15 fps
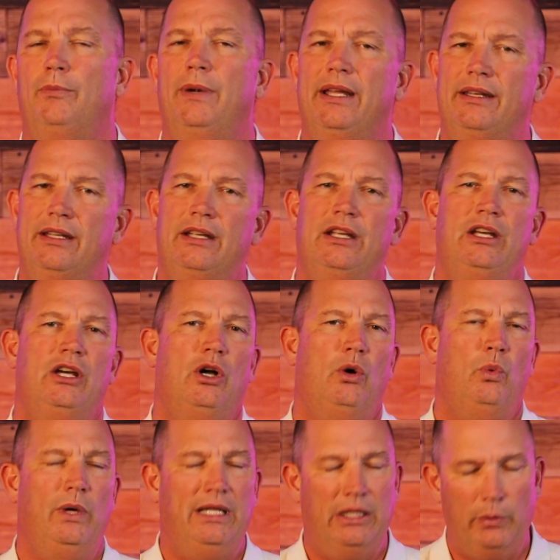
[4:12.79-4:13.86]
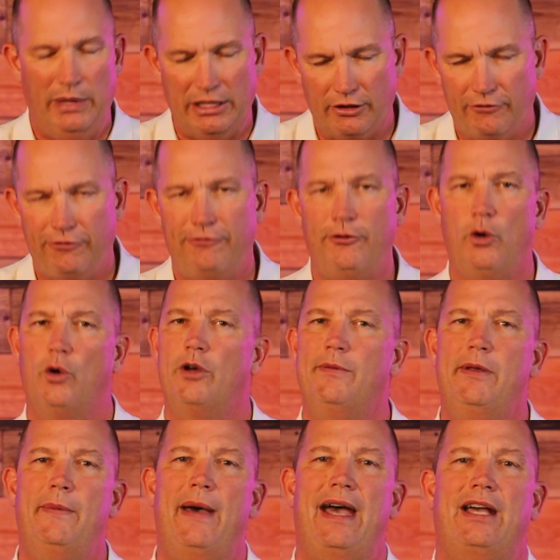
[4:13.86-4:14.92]
But we, we look forward to
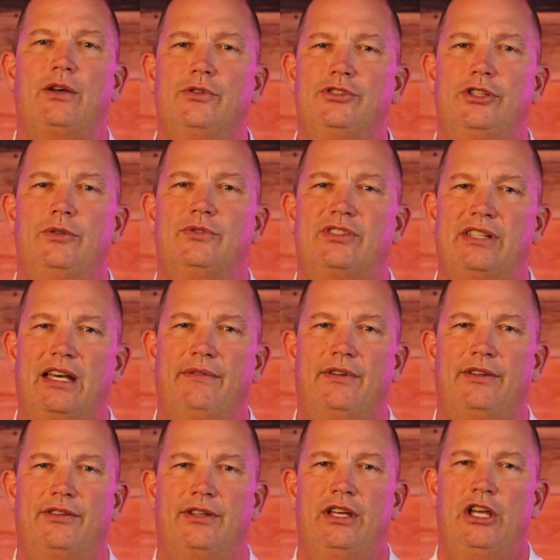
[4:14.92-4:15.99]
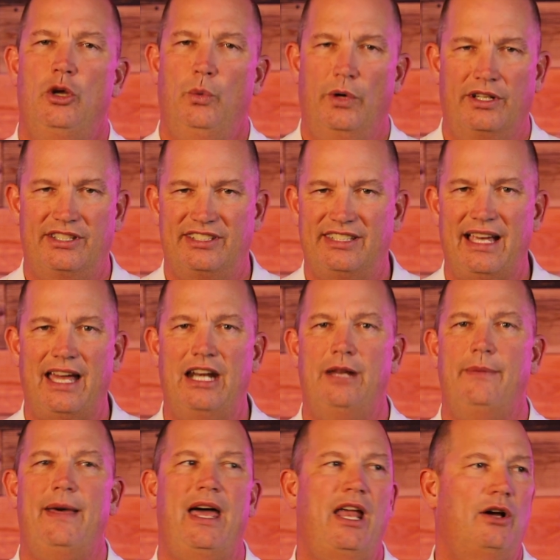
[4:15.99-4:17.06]
be back on June 7th. We're excited
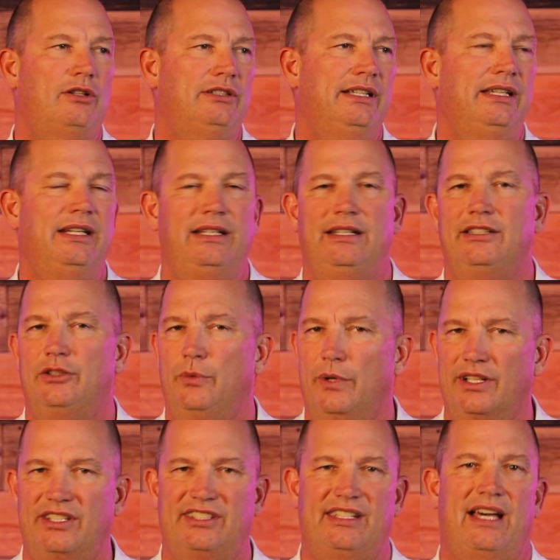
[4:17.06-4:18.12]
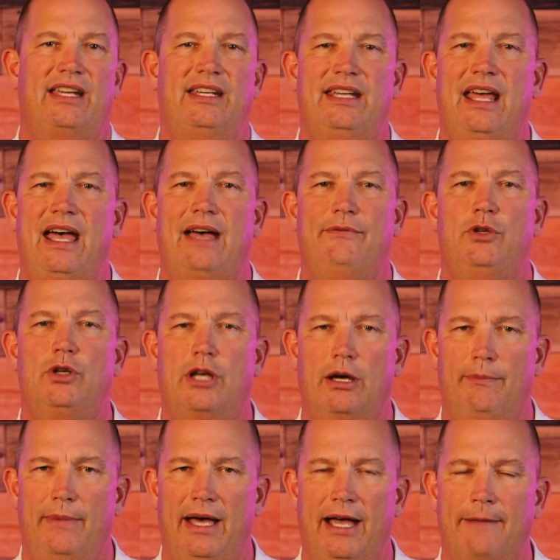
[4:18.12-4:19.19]
about how clean it is, and we're excited to have you
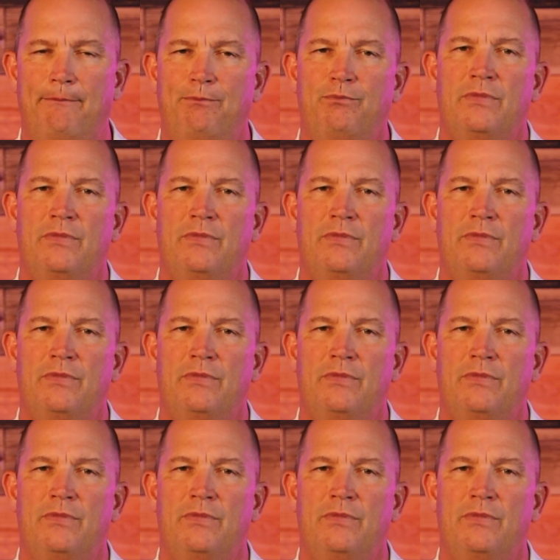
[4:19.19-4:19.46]
come back.